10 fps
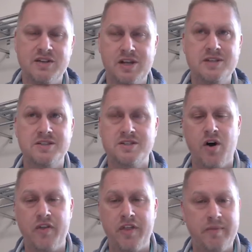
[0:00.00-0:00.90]
Jesus
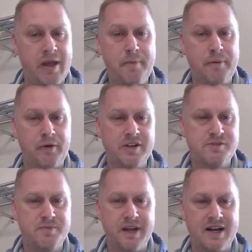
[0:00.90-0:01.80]
called them
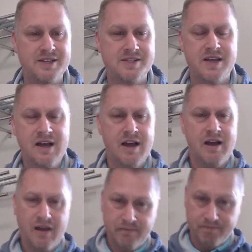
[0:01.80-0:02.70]
hypocrites because
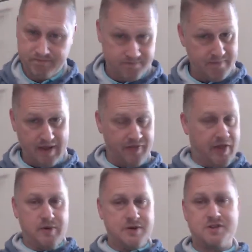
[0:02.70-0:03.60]

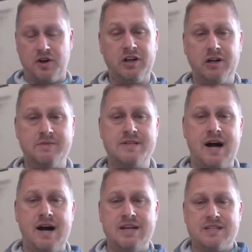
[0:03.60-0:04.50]
they were
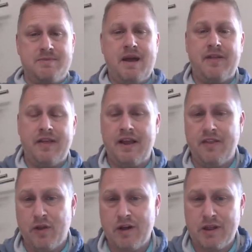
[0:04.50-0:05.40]
circumcised. Man, they
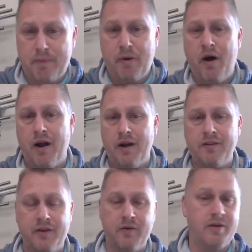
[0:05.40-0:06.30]
looked
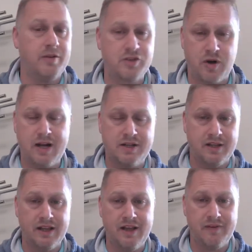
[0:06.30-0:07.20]
apart. They were trying to
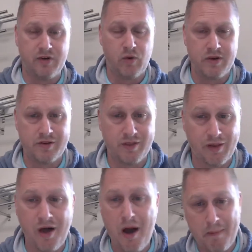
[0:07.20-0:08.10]
live according to the
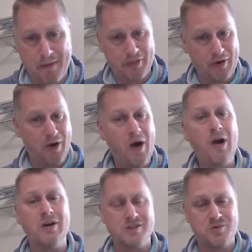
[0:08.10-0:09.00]
law, but their
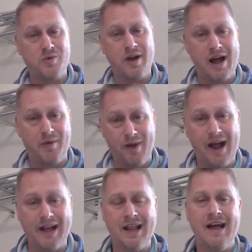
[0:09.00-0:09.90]
hearts were not
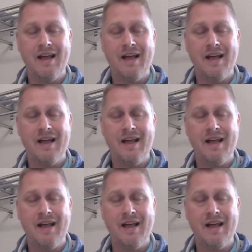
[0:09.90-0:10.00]
right.